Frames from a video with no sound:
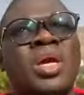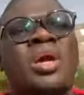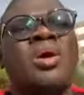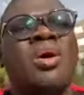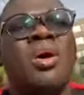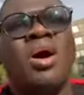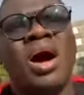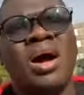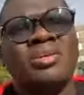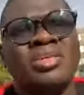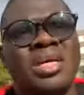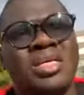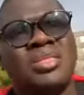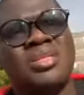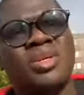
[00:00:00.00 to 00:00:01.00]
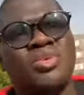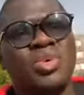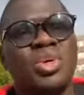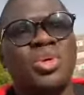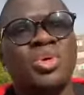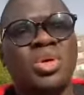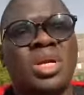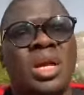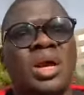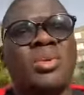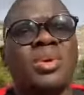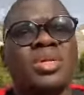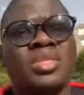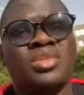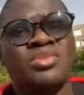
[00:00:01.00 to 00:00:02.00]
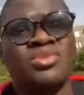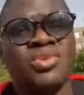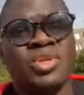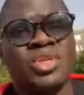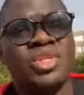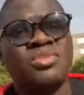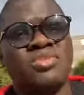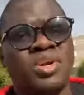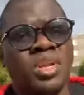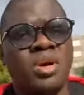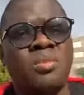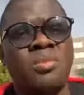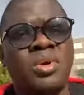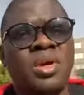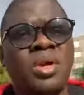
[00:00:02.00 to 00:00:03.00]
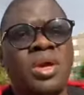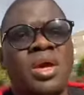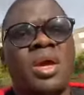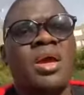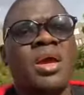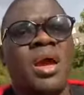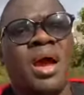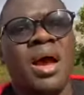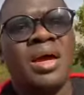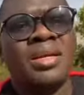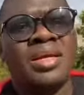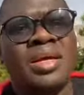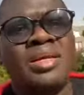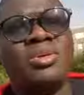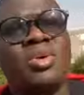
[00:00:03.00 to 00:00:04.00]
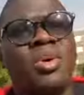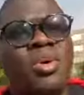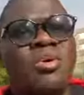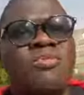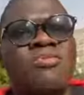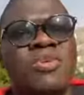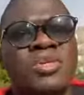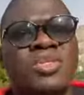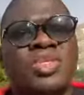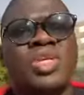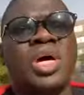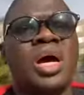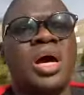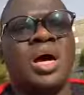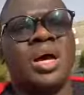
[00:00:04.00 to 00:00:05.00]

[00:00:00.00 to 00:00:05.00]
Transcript: of how you eventually, okay, or how the estate will look like when it's fully developed.